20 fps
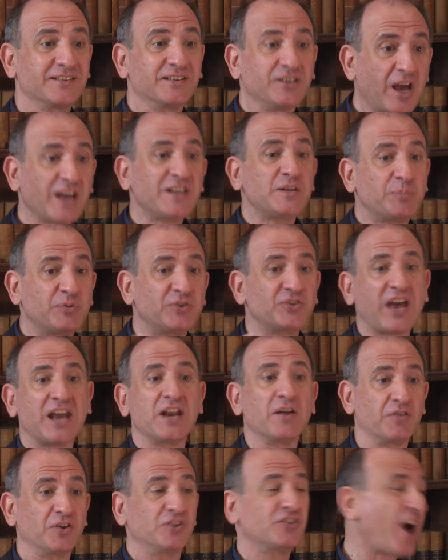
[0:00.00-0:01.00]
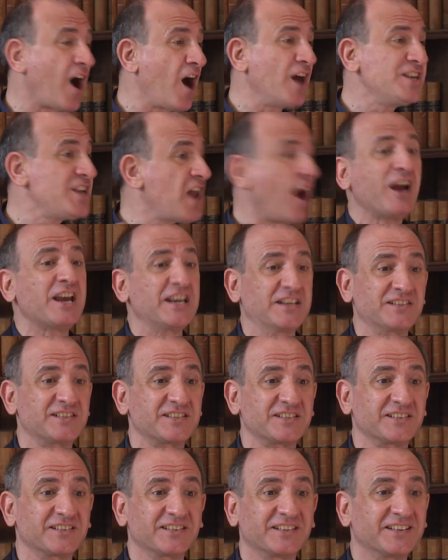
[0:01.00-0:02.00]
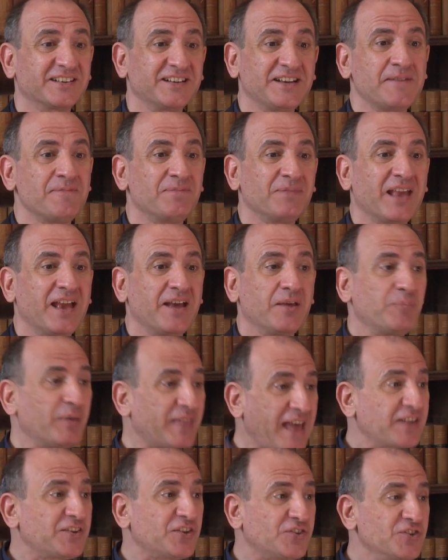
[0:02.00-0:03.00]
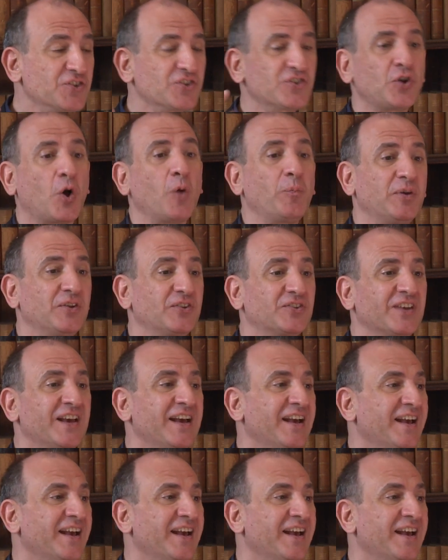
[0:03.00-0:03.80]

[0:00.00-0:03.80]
ninety percent of us are nice. But that doesn't stop us,